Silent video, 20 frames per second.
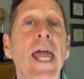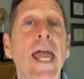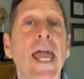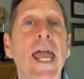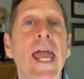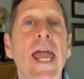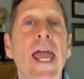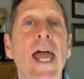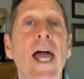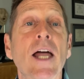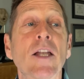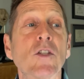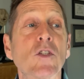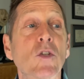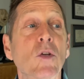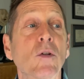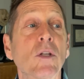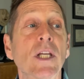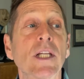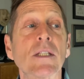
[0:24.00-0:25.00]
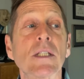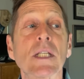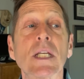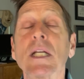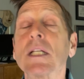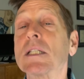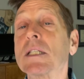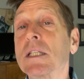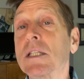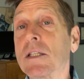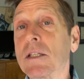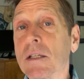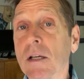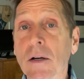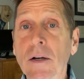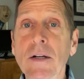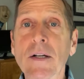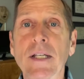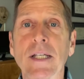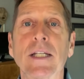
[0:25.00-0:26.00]
And so let's get
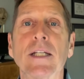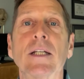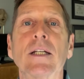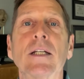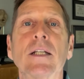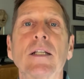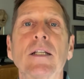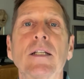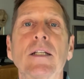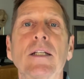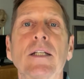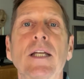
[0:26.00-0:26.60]
started.